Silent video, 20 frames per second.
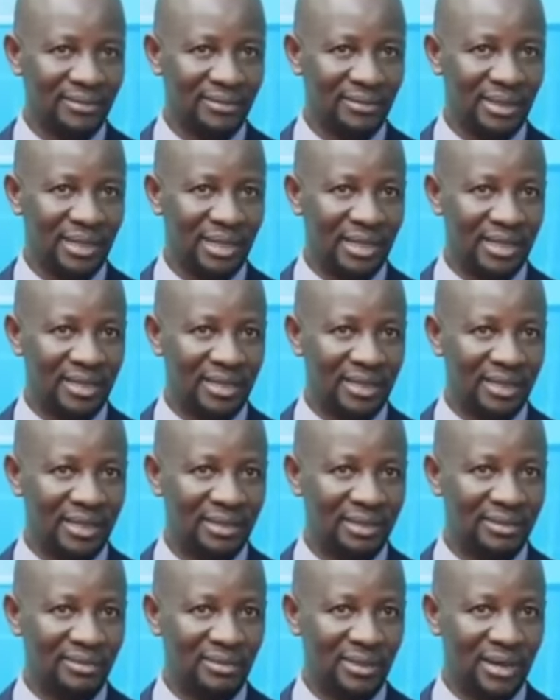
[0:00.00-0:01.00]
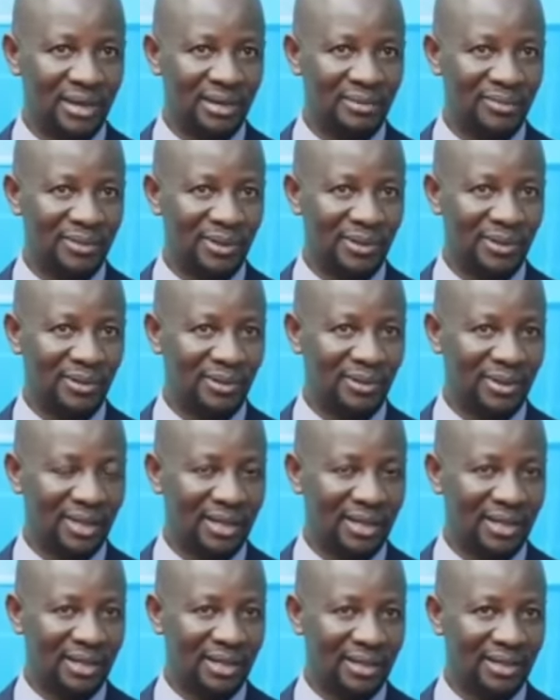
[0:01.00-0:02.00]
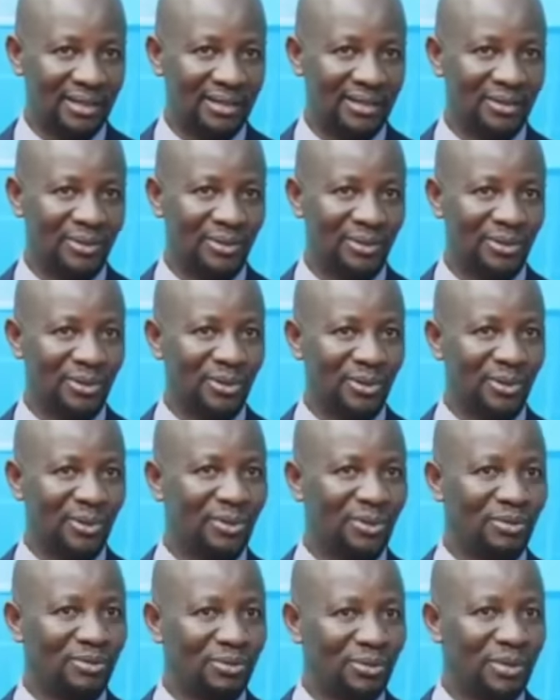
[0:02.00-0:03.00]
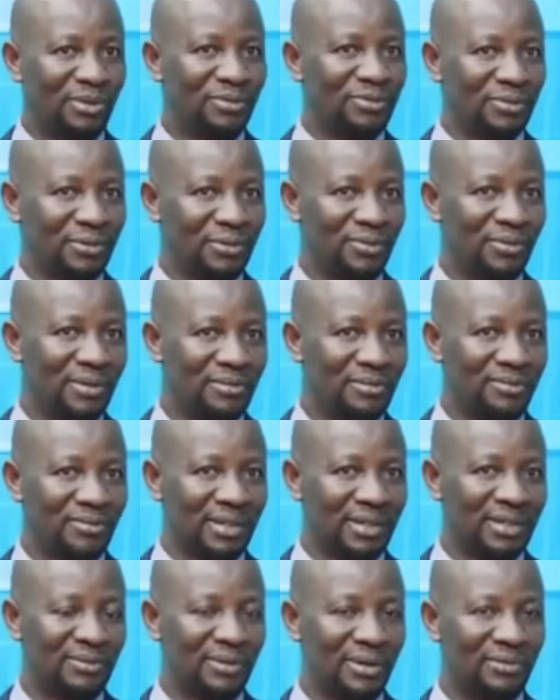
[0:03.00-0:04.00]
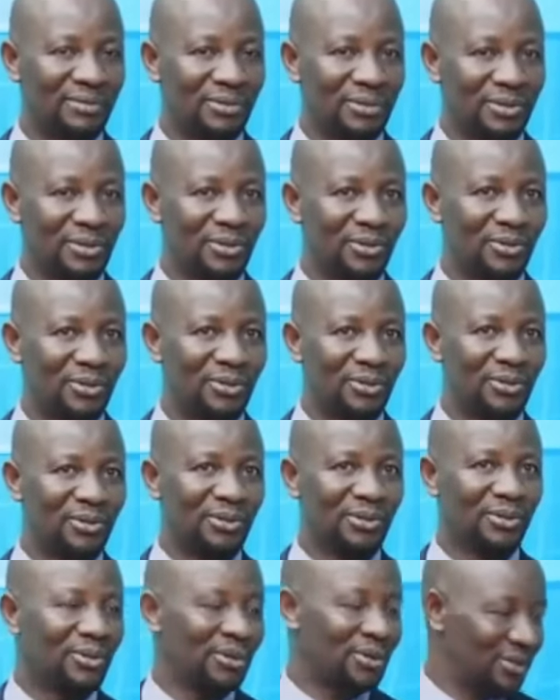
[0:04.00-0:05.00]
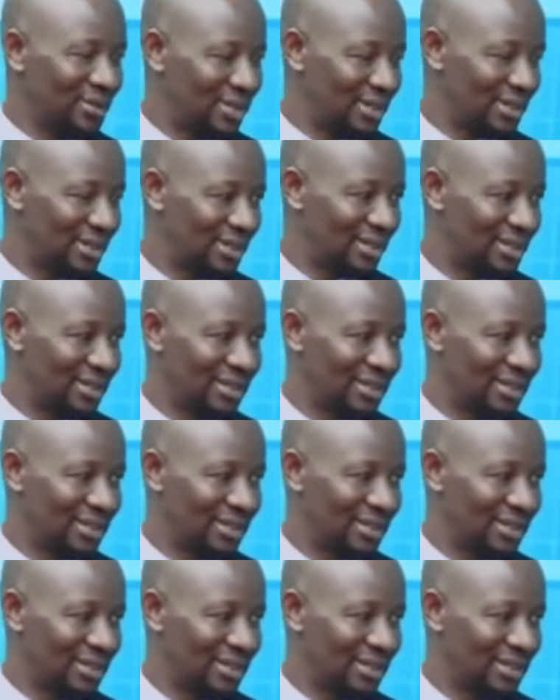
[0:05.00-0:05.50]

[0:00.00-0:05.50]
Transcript: when I started my political career continue to vote for me. In fact, my votes continued growing.